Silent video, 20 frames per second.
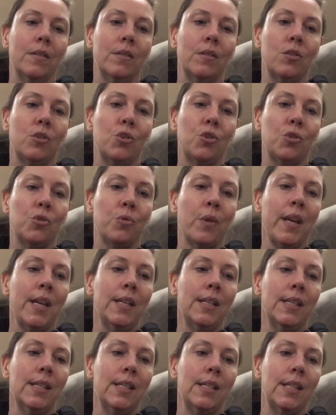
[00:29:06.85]

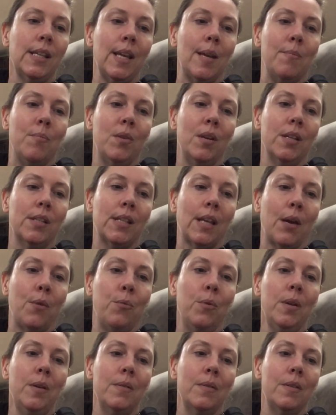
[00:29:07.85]
straight to sleep because I
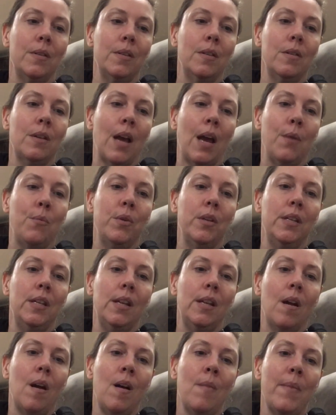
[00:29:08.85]
would
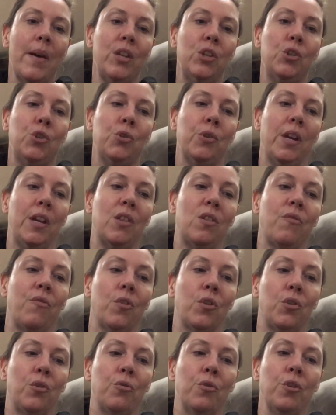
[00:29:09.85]
need all my strength
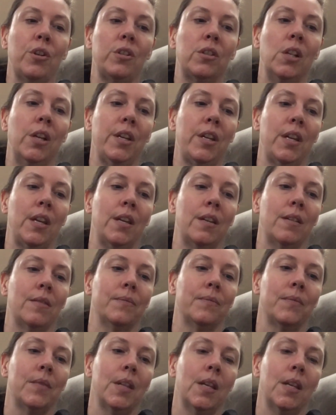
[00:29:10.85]
for crook looking.